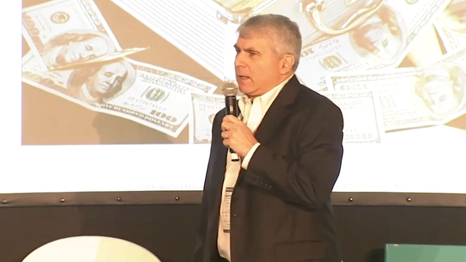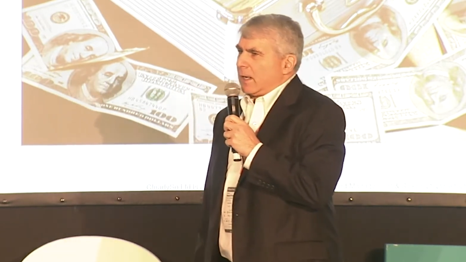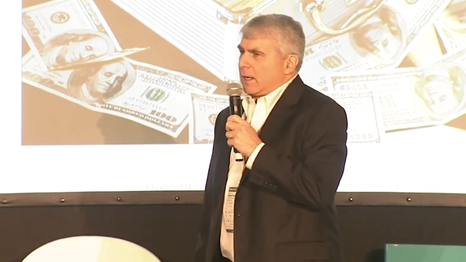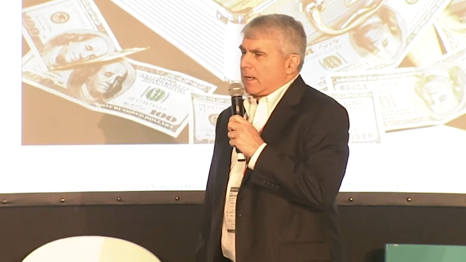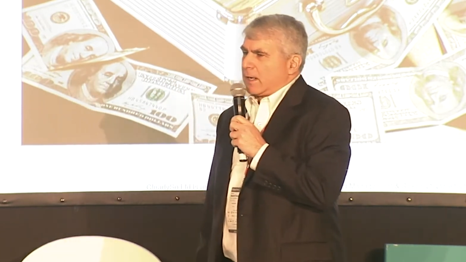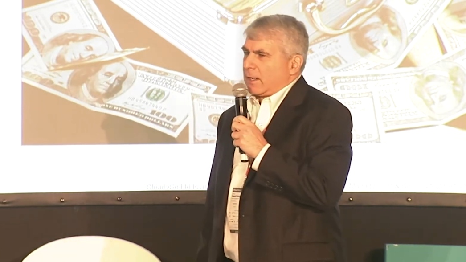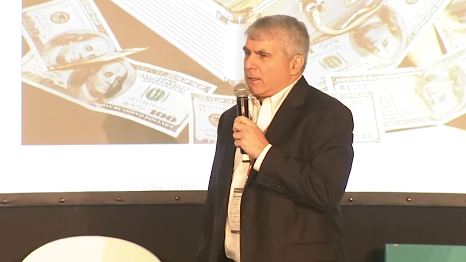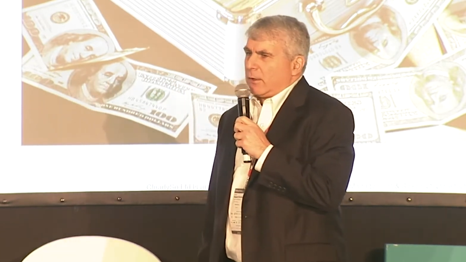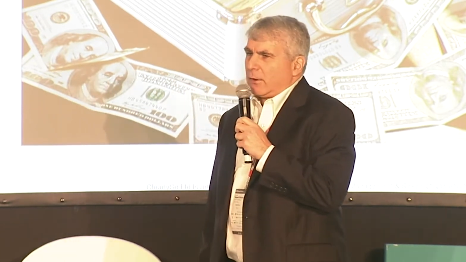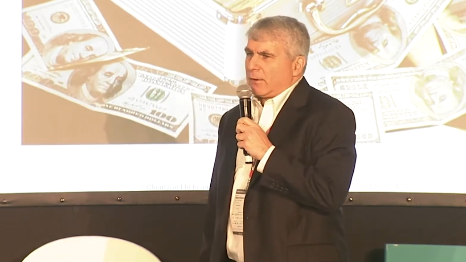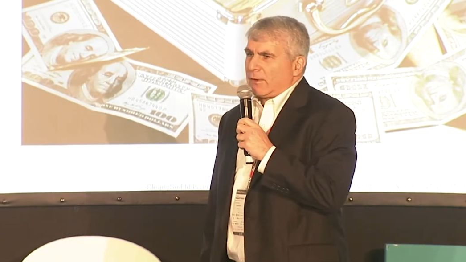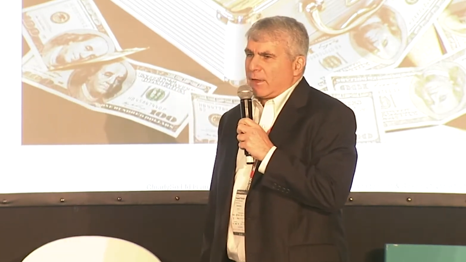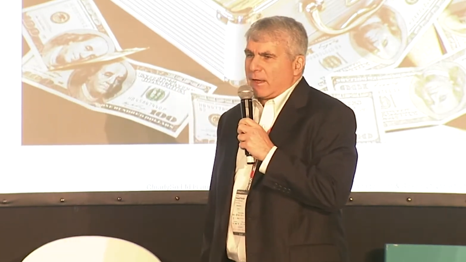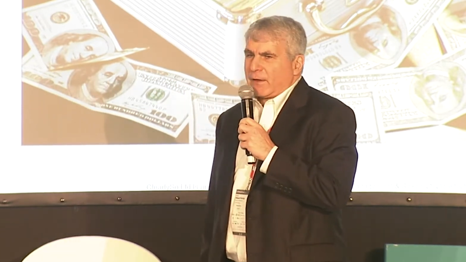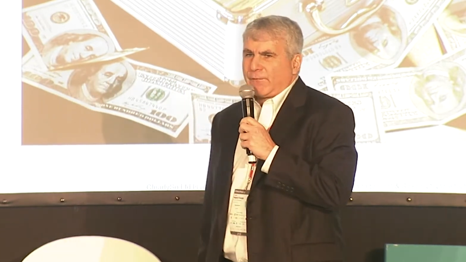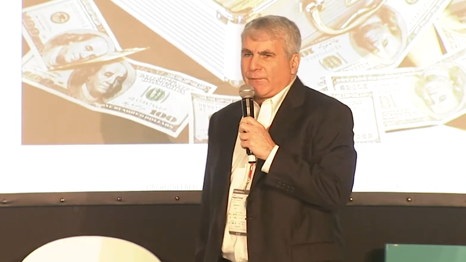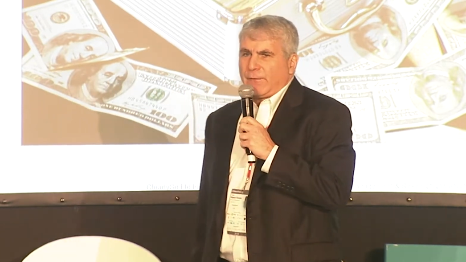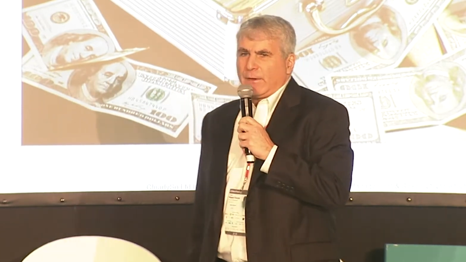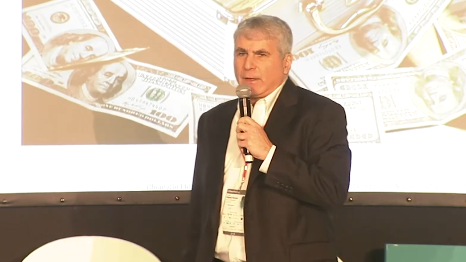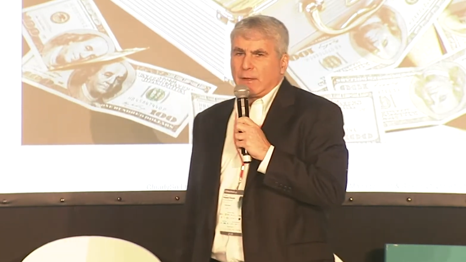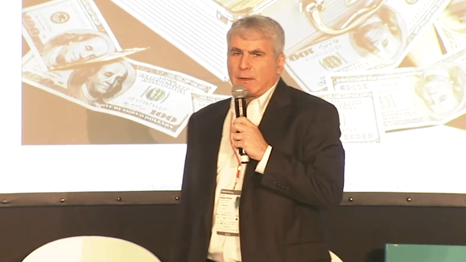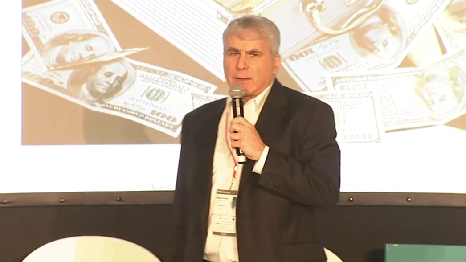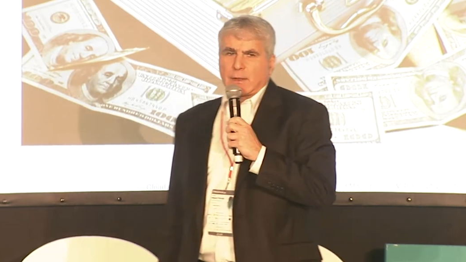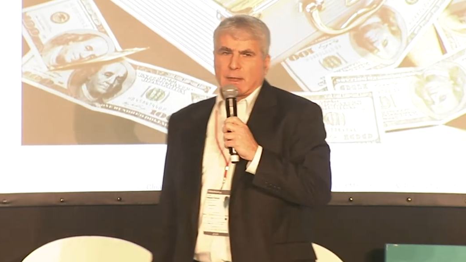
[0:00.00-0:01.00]
And I know that
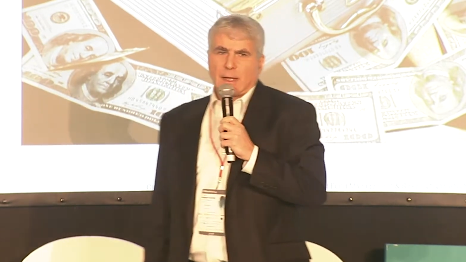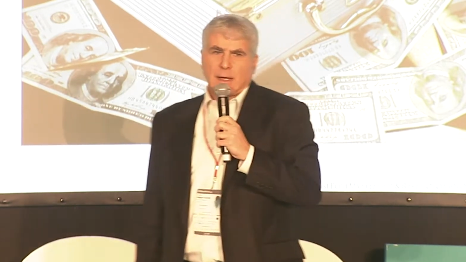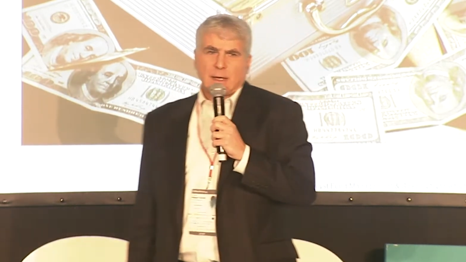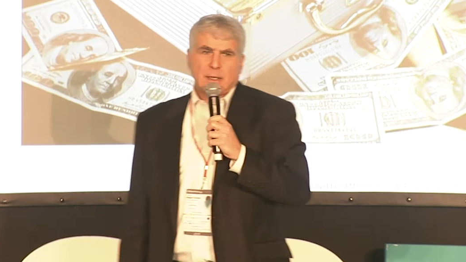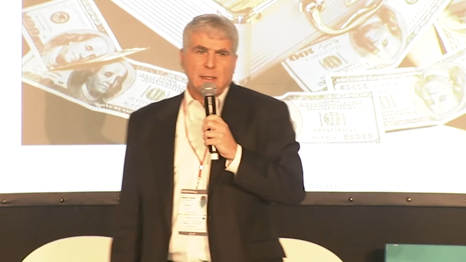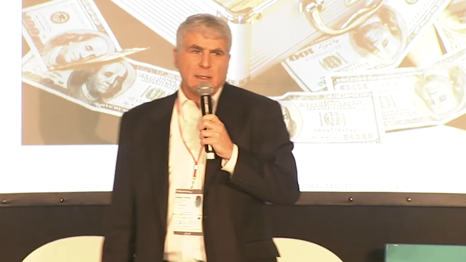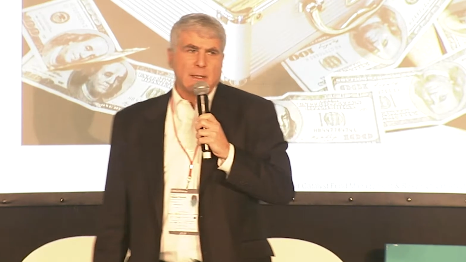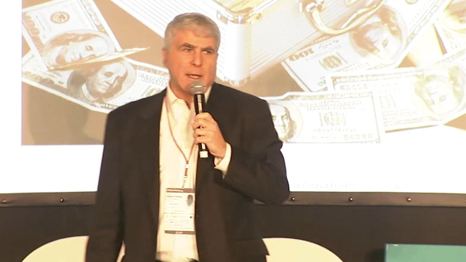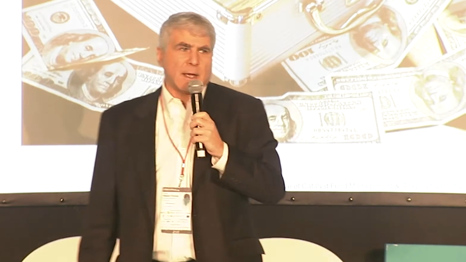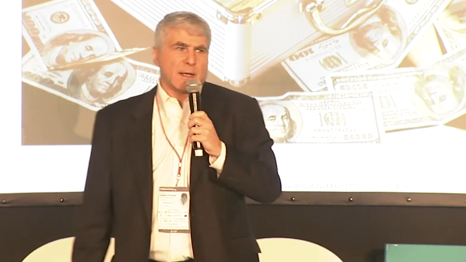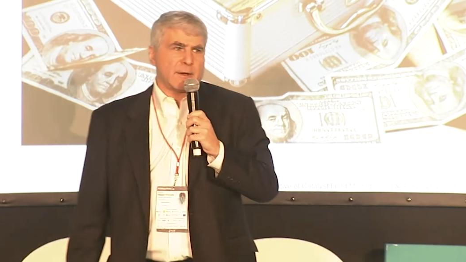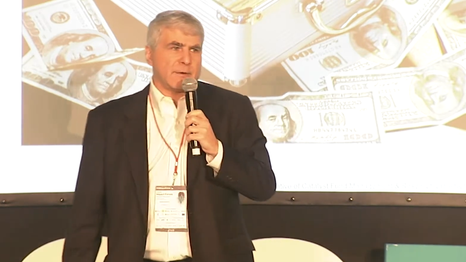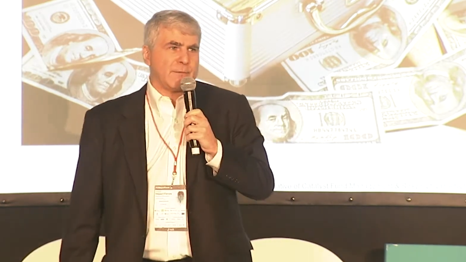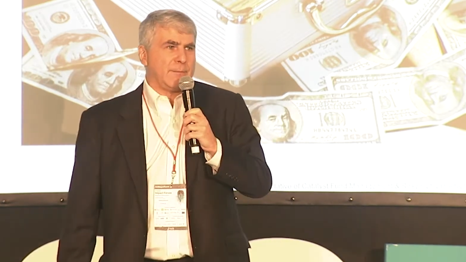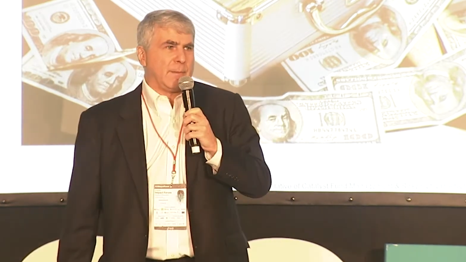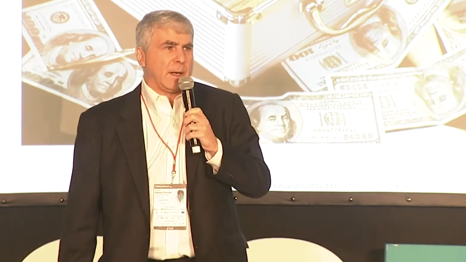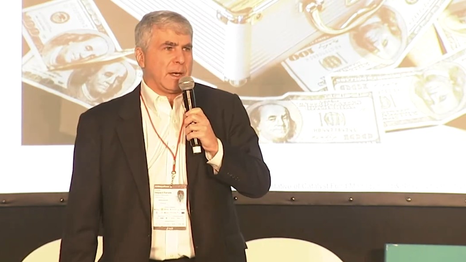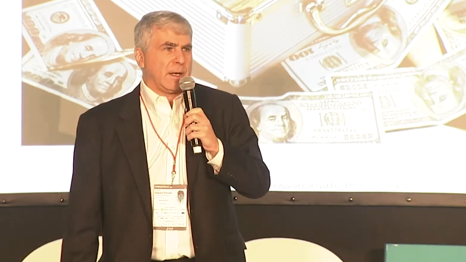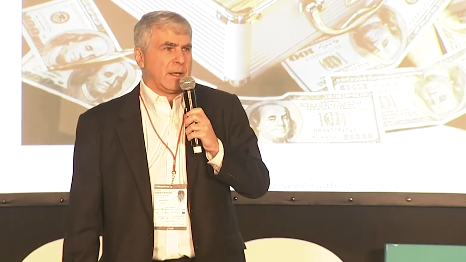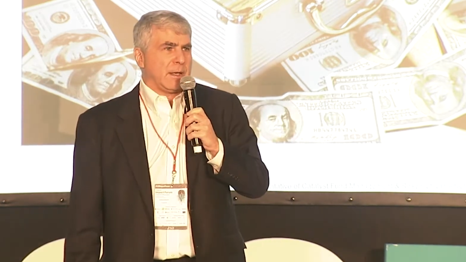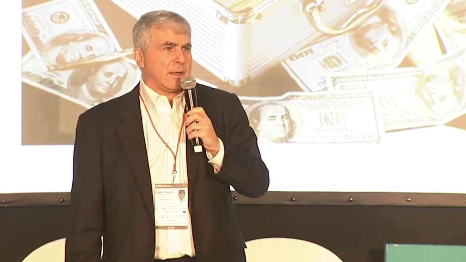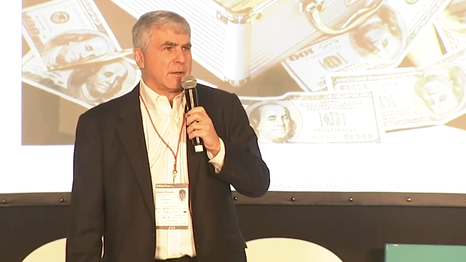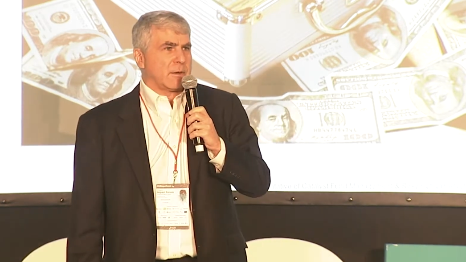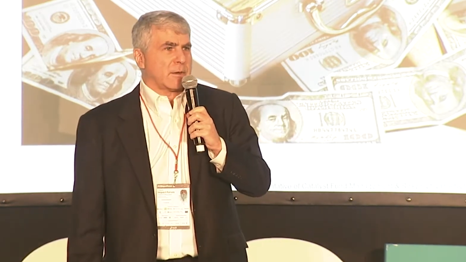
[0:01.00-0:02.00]
feels like a lot of
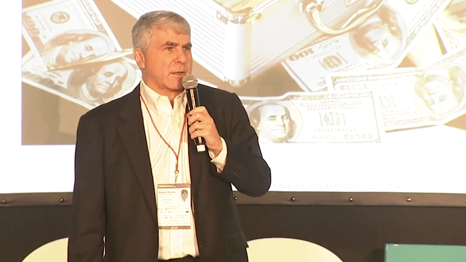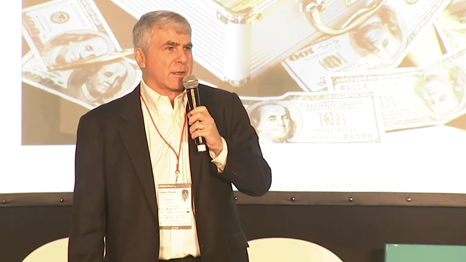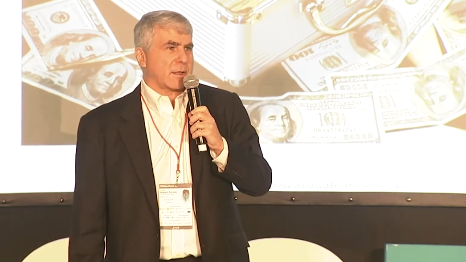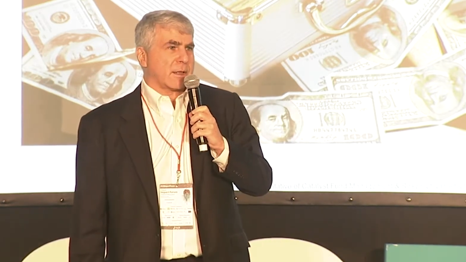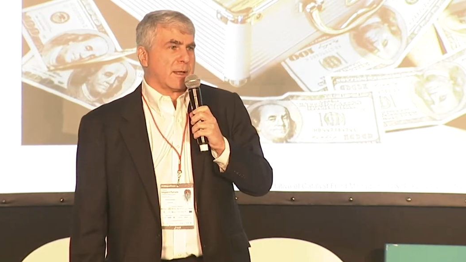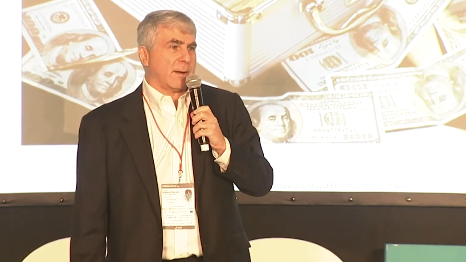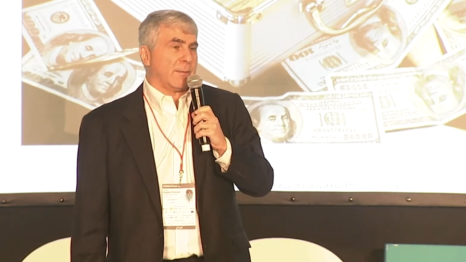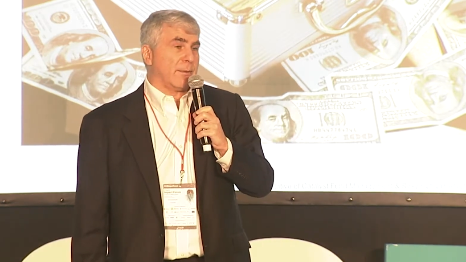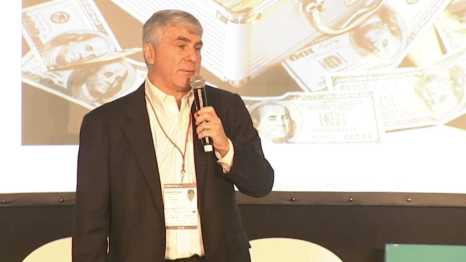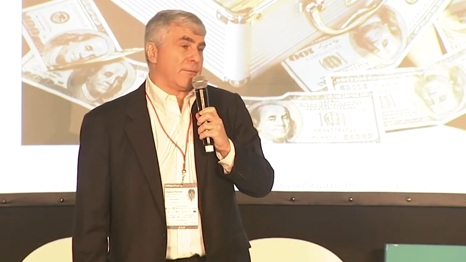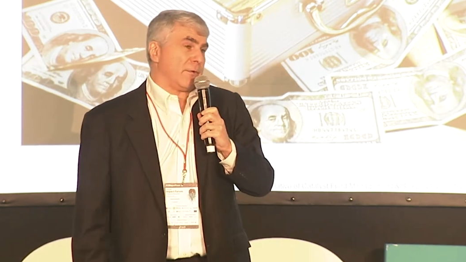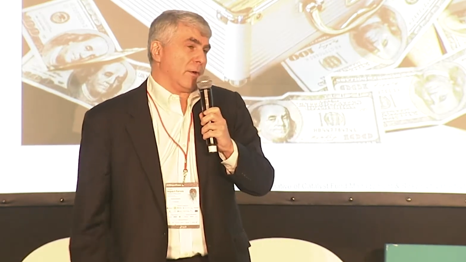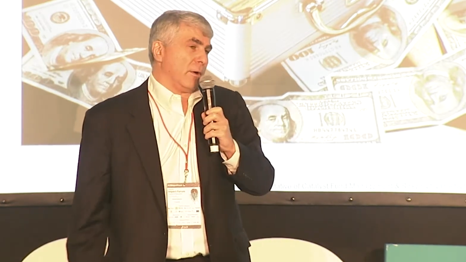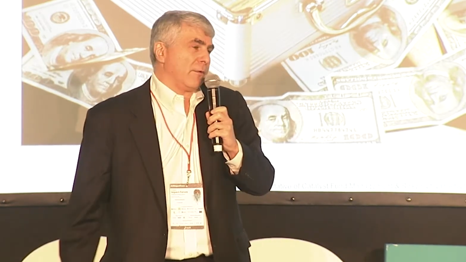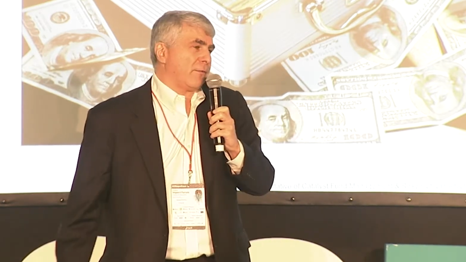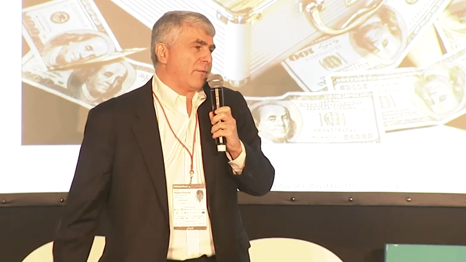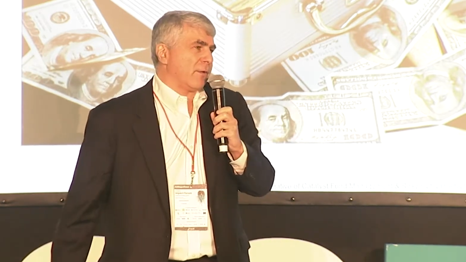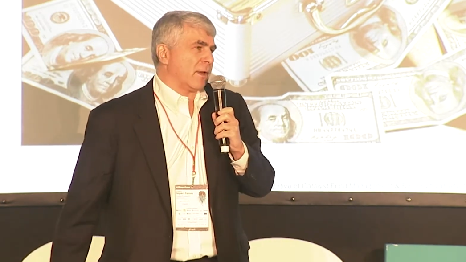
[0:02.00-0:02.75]
money to some of you.